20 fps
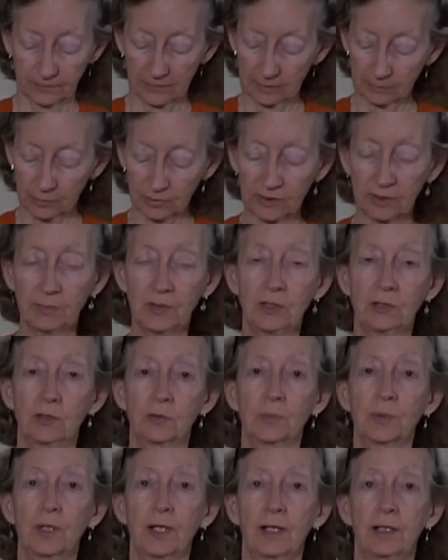put them in your
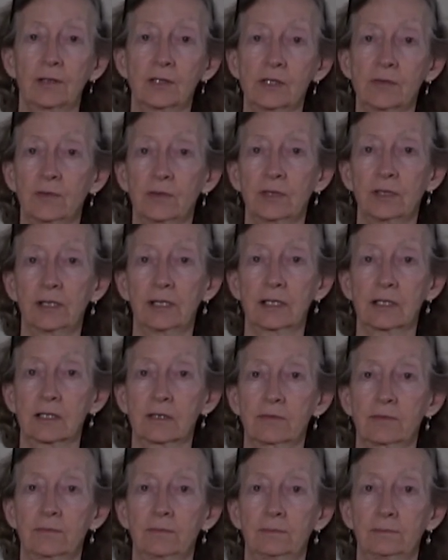prayers for the
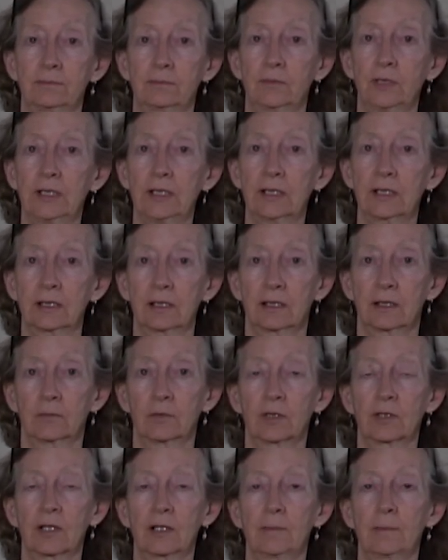next week.
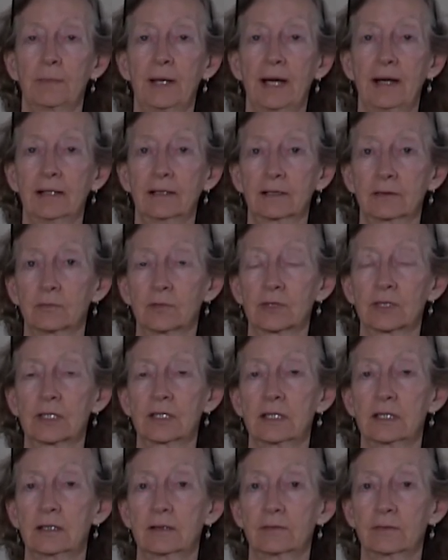We'll come back and we'll
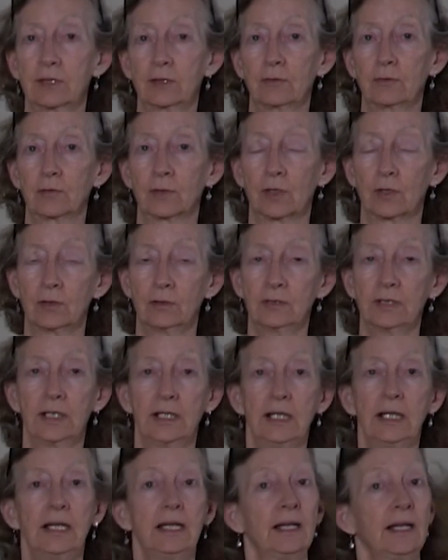see if they've grown.
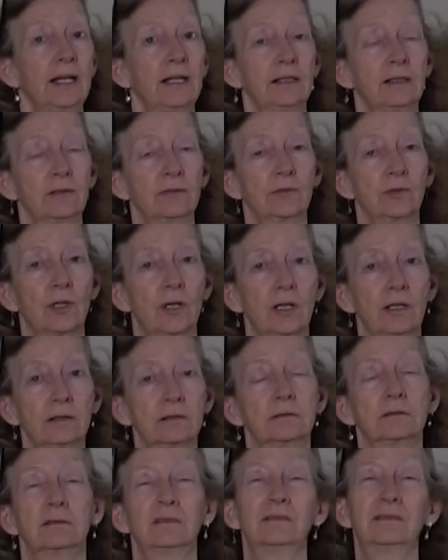And if
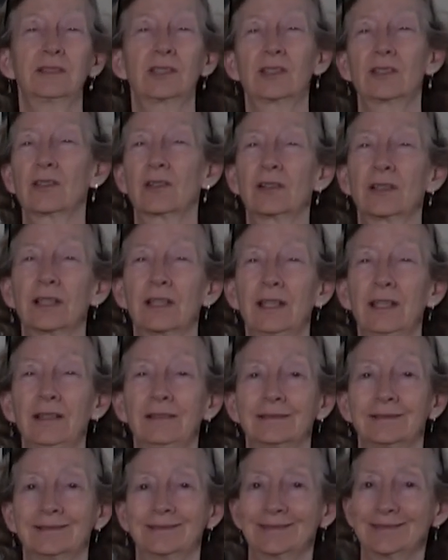not, we'll start
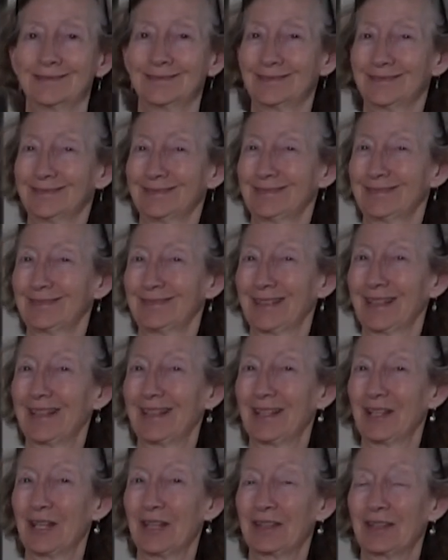again.
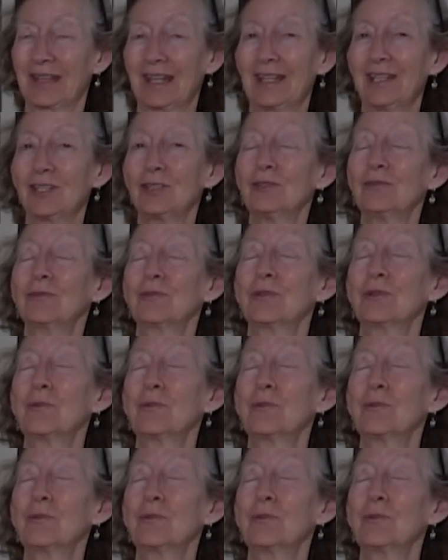Thank you for